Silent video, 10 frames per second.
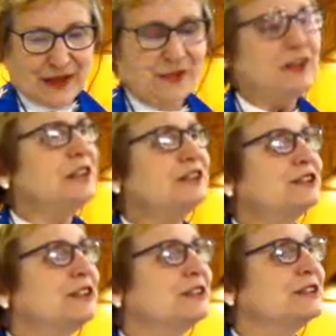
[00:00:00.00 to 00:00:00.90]
In the
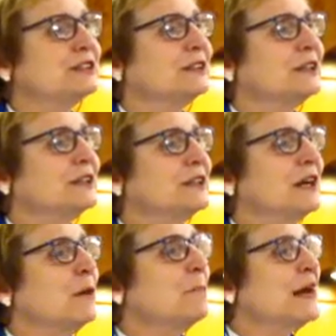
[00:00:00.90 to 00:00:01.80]
distance,
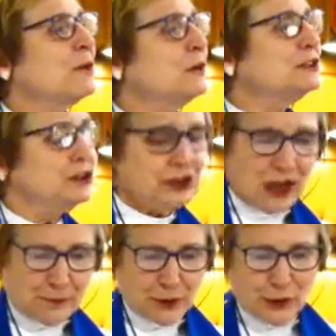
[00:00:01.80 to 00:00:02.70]
a Bedouin
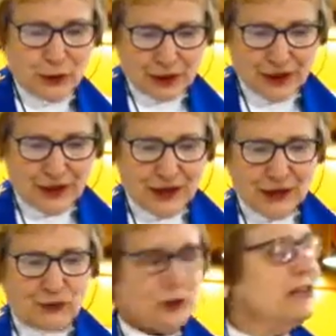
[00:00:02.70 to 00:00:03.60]
shepherd
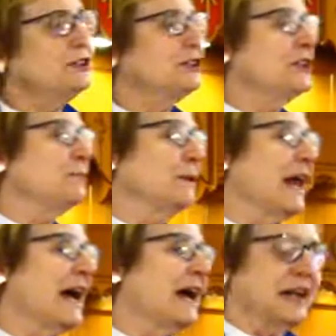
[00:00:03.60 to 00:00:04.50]
dressed in
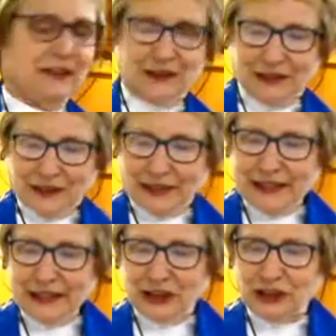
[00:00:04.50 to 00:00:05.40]
black
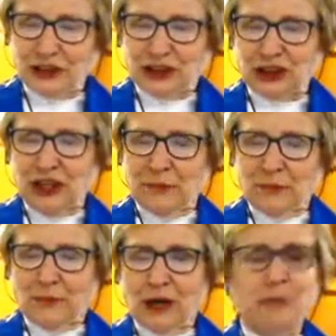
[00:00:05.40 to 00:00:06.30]
leads his
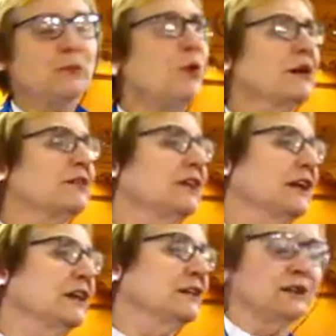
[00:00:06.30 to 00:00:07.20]
sheep up one of the
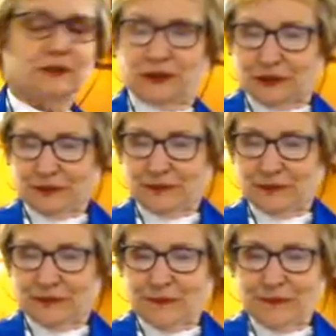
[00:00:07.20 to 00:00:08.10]
hills.
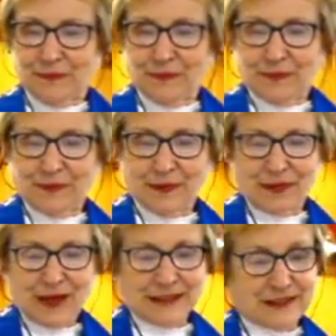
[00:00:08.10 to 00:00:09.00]

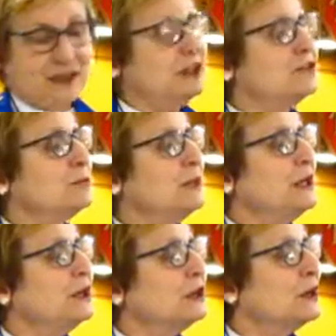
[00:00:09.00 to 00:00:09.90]
As they
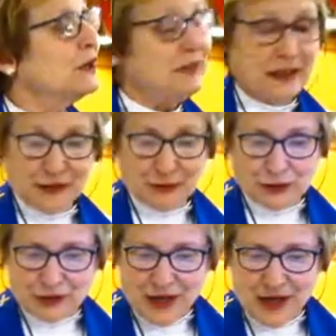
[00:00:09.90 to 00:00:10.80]
disappear on the other
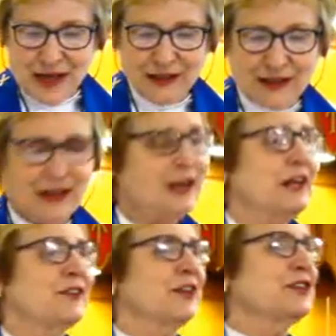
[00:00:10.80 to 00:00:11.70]
side,
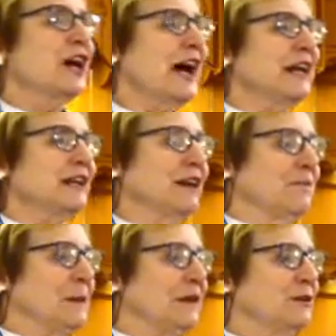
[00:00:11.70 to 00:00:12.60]
the
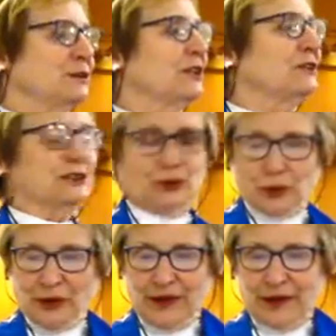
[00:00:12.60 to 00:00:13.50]
title appears on the
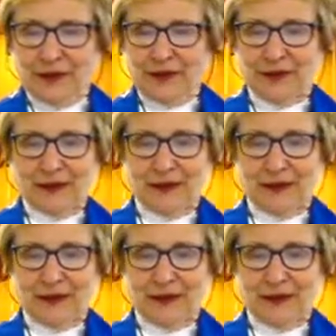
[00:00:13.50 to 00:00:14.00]
screen: